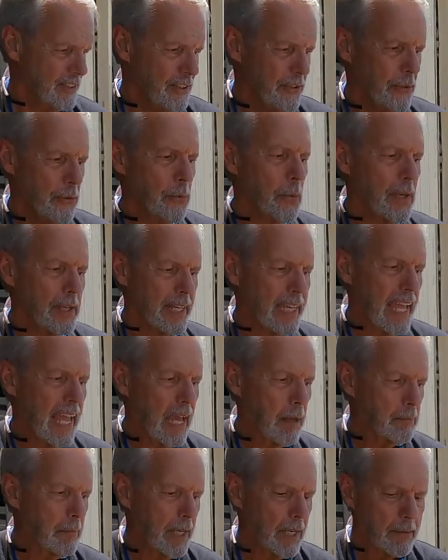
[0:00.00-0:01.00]
you really
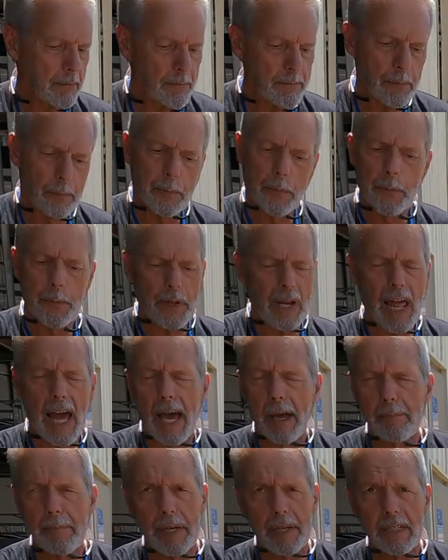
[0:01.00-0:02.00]
can't beat them from a
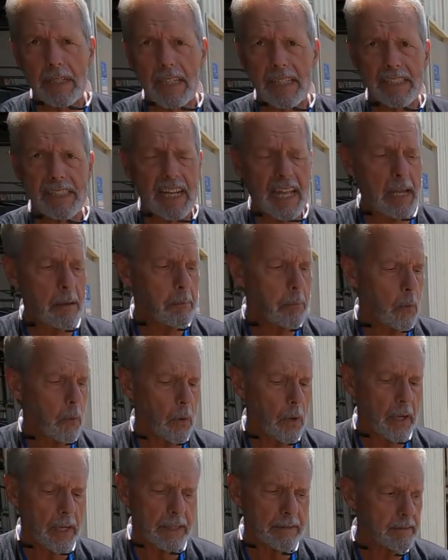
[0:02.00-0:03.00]
reliability
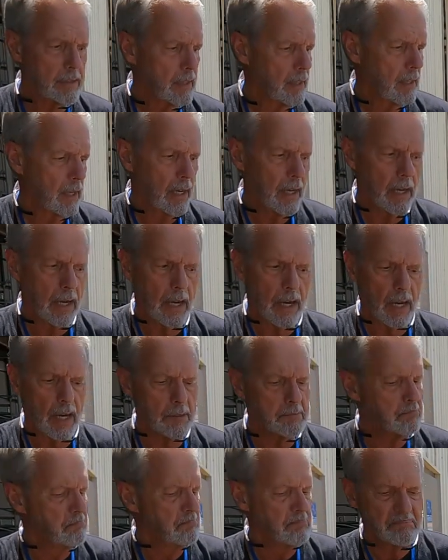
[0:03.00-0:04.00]
standpoint. Uh,
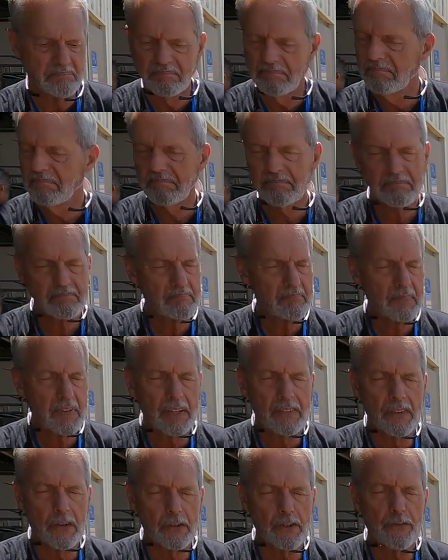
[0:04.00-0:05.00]

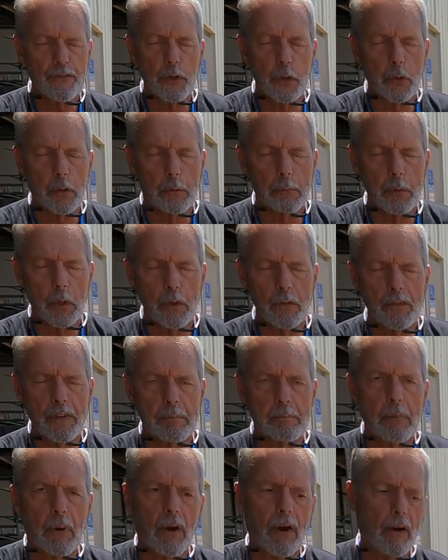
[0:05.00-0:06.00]
there's fewer
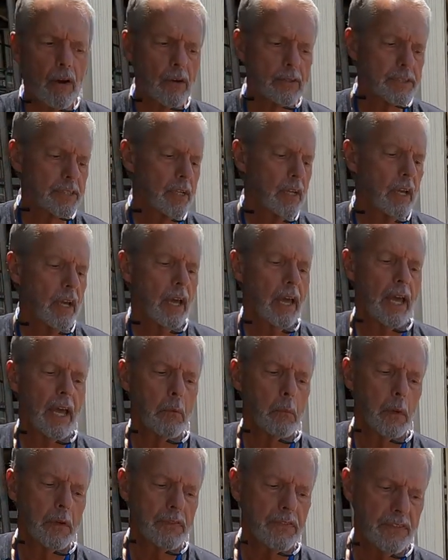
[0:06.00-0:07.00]
moving parts,
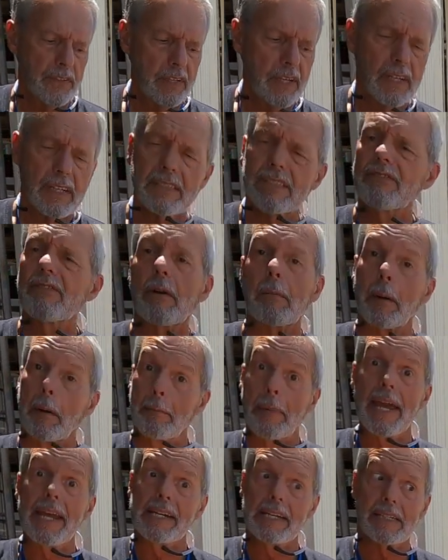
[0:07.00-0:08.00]
and with this, from a
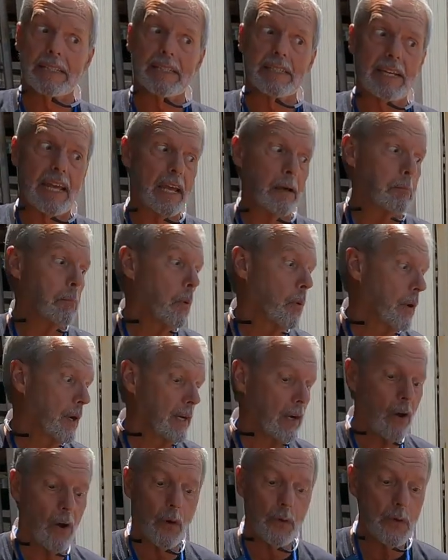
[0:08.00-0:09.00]
maintenance
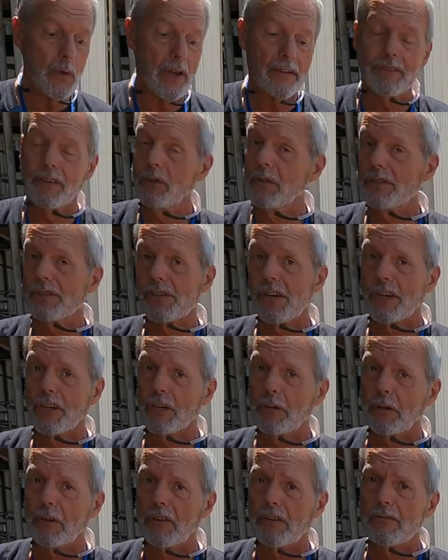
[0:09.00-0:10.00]
standpoint, all you have to do is check
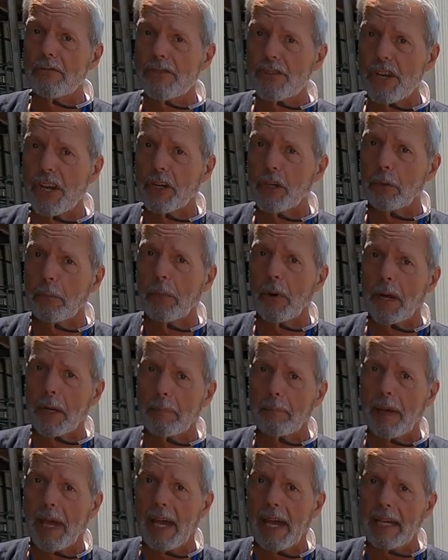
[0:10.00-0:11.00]
your check your brake
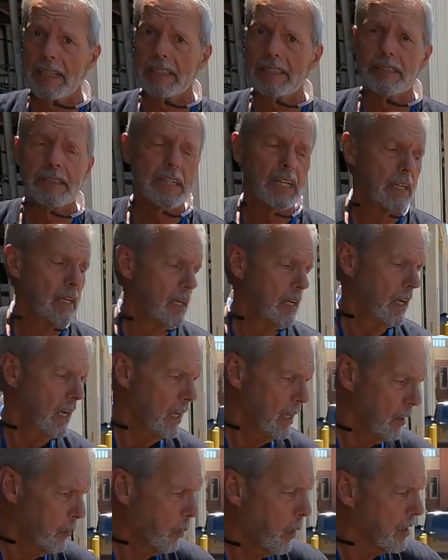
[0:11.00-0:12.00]
pads mm-hmm.
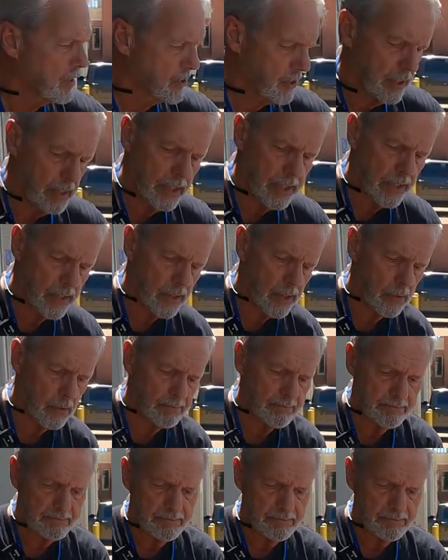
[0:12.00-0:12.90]
uh, once a year,